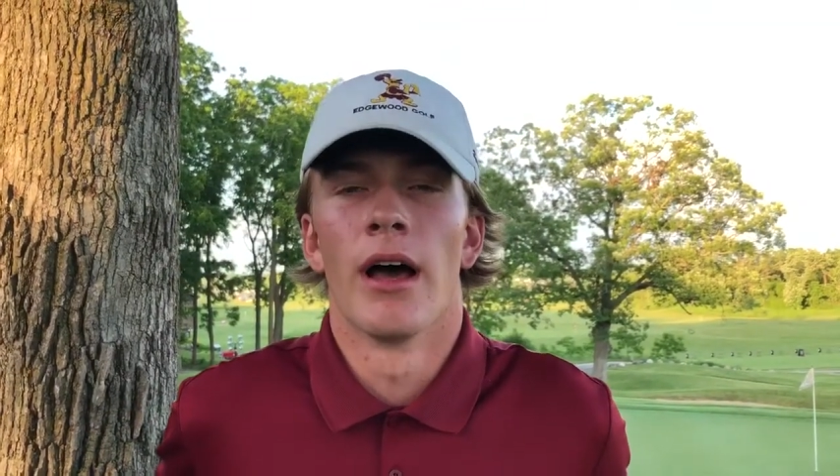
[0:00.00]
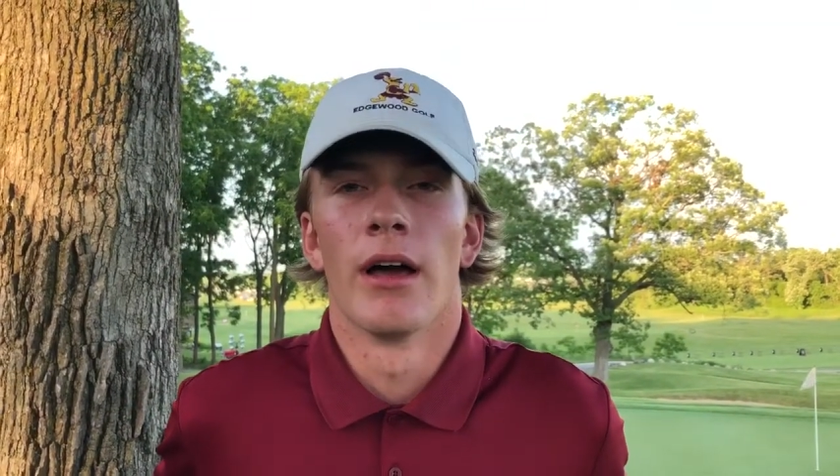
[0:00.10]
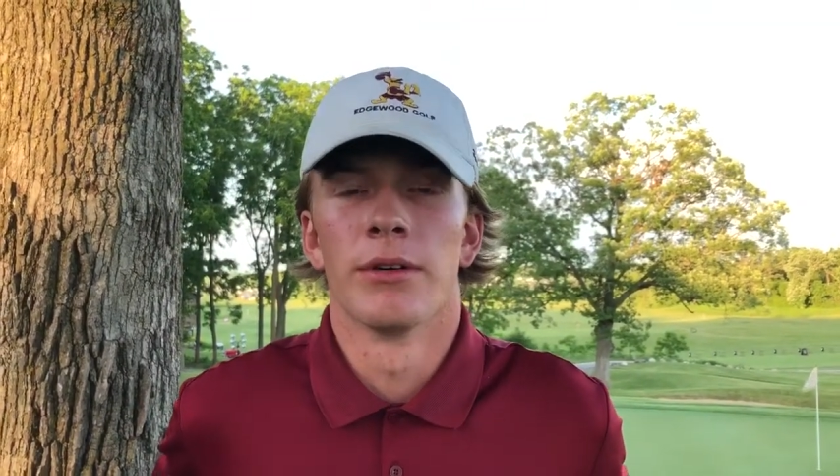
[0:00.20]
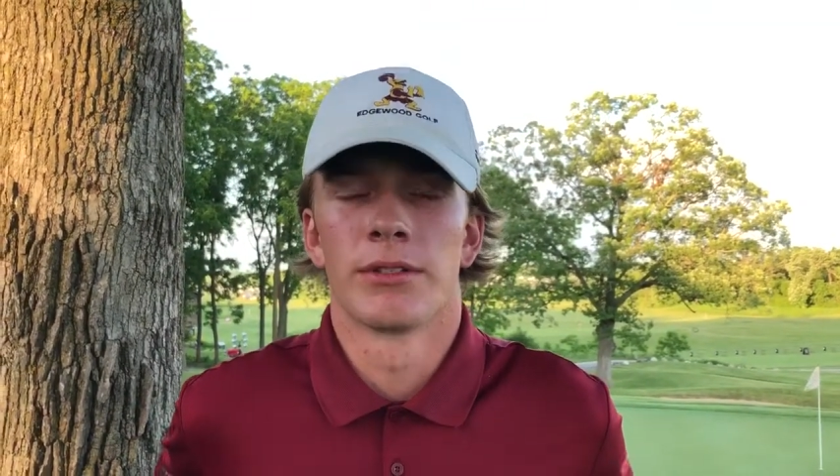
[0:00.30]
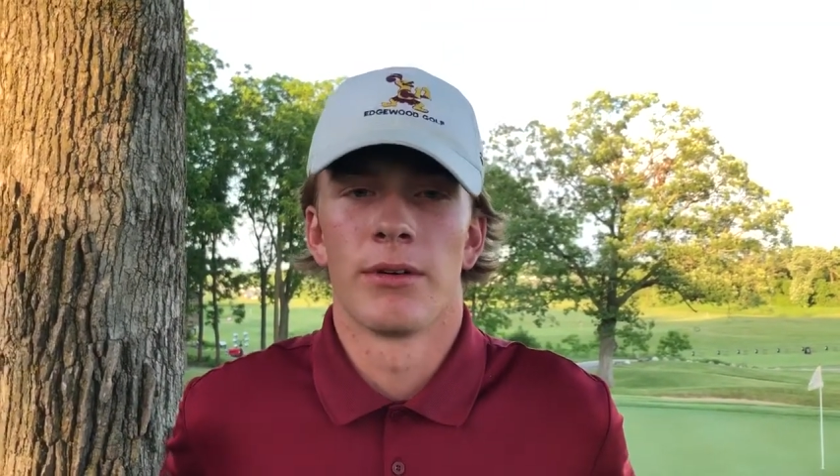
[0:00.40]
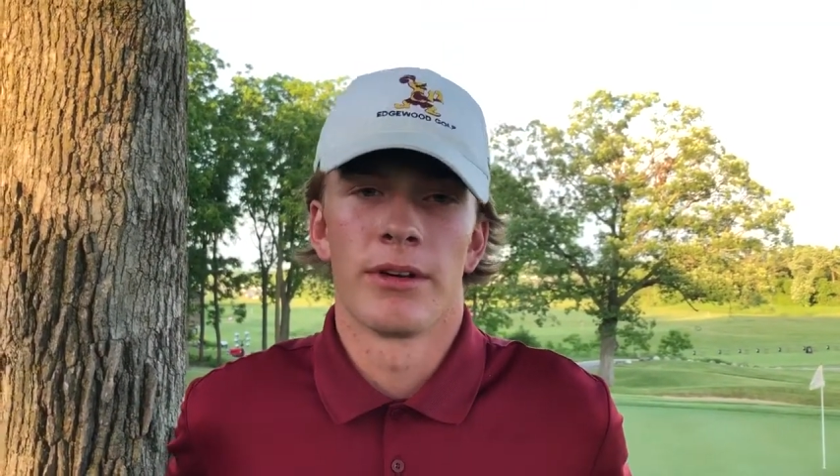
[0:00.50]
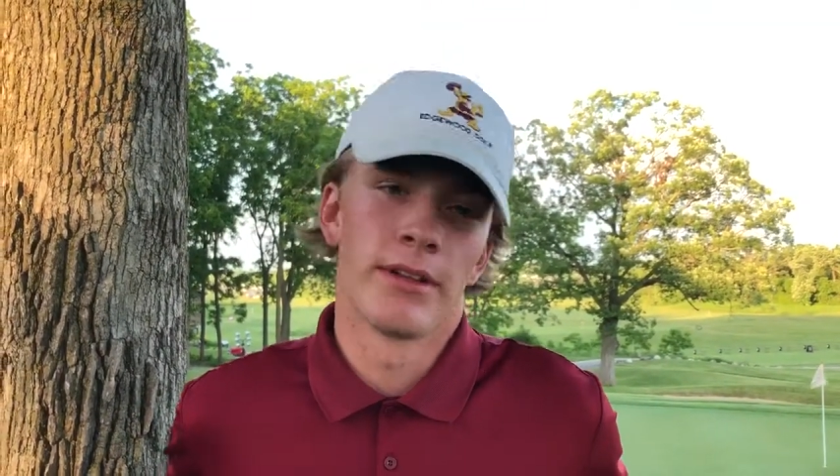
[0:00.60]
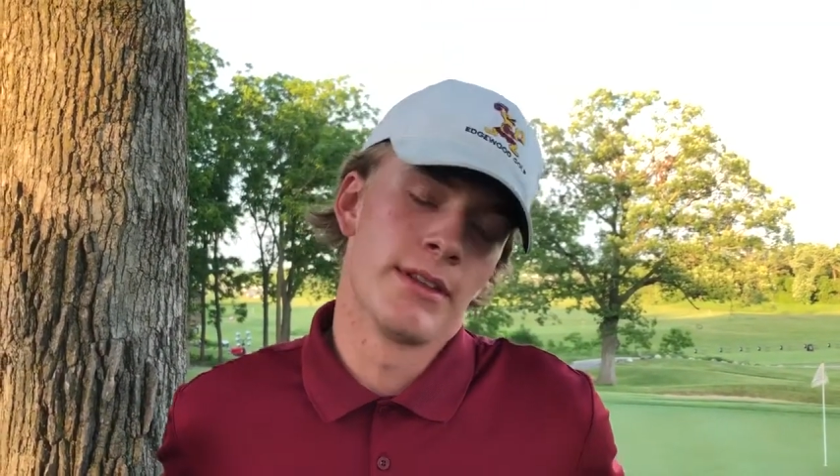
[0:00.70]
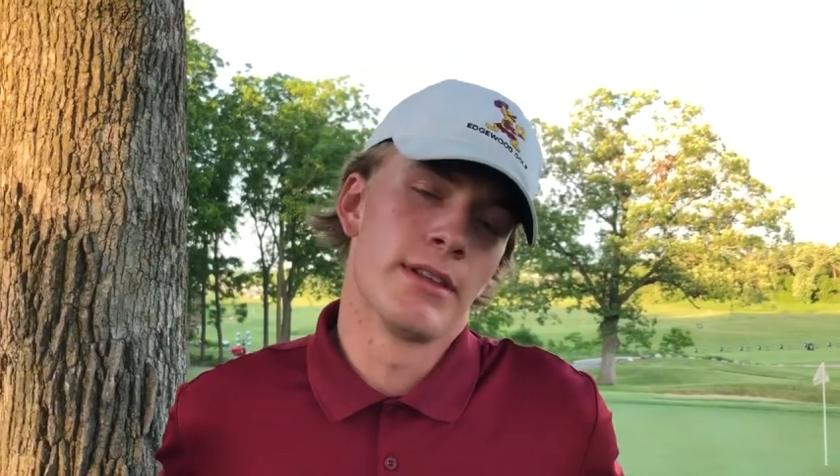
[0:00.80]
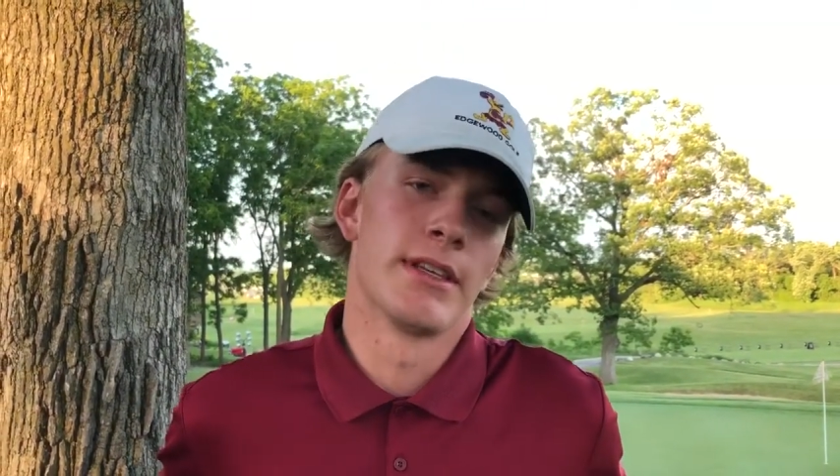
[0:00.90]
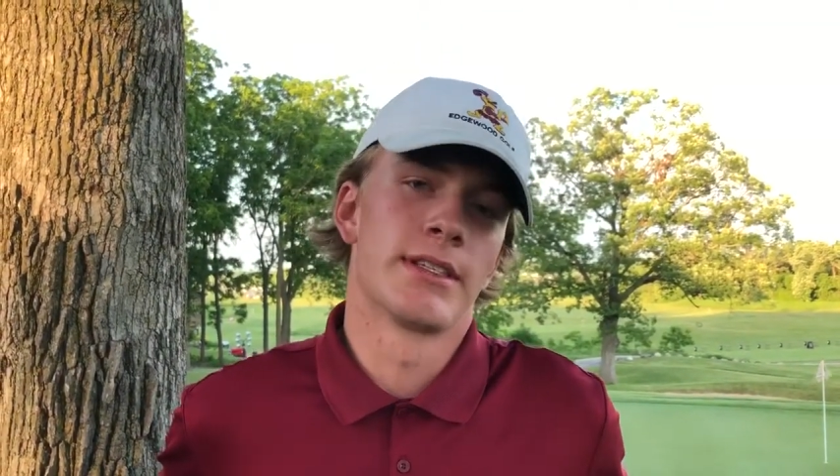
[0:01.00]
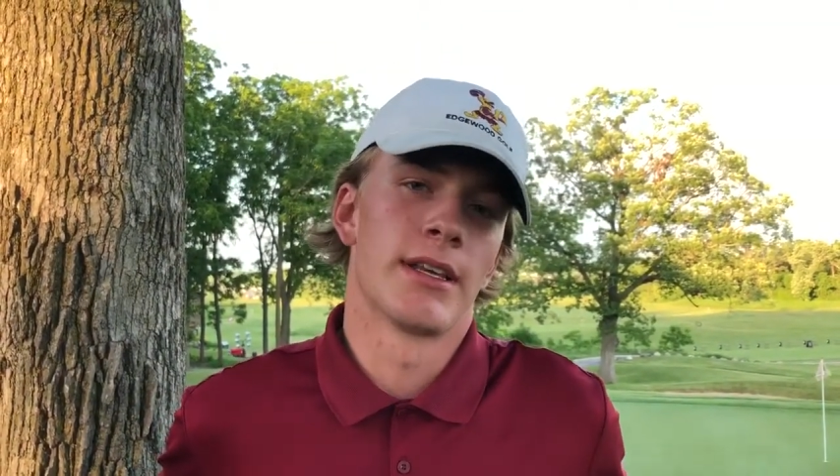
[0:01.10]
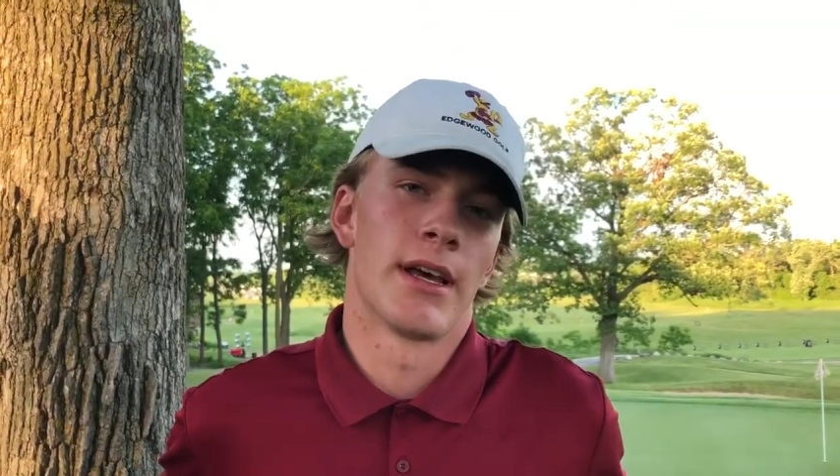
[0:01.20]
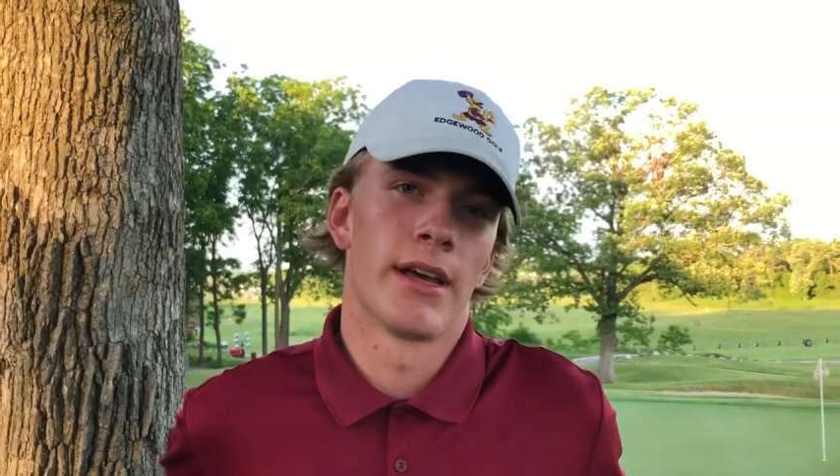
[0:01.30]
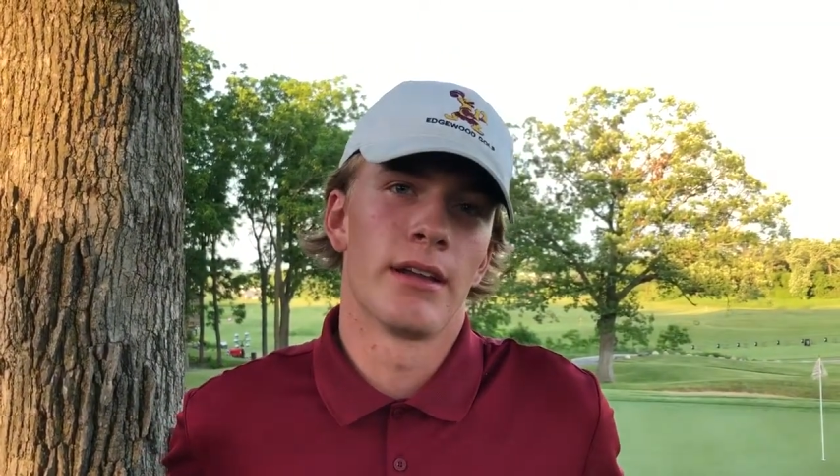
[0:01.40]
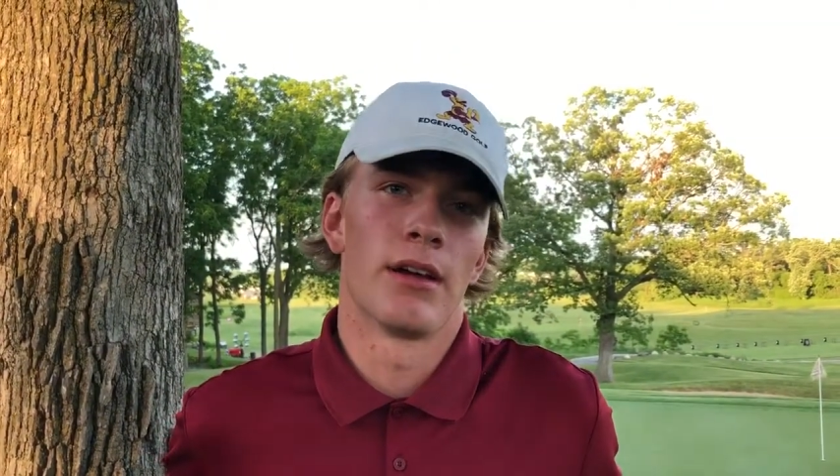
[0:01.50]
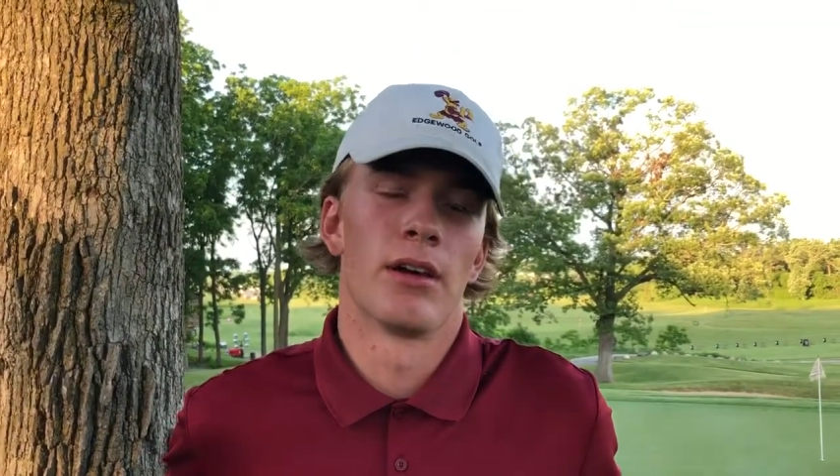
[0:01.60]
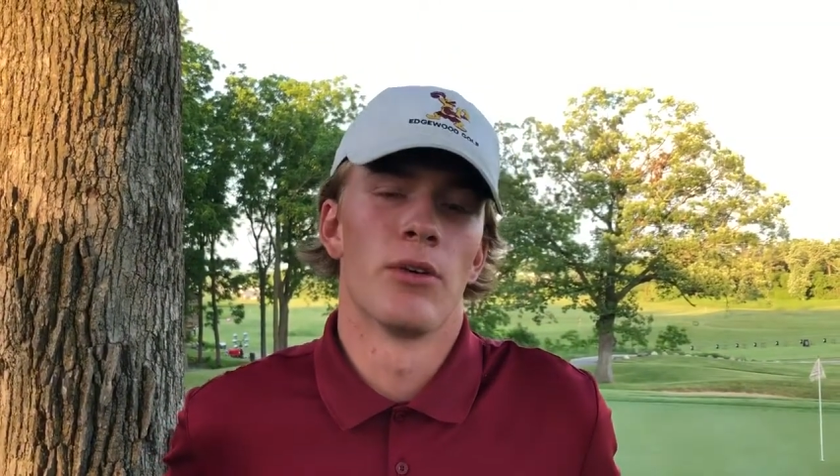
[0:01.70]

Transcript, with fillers: I was going into this side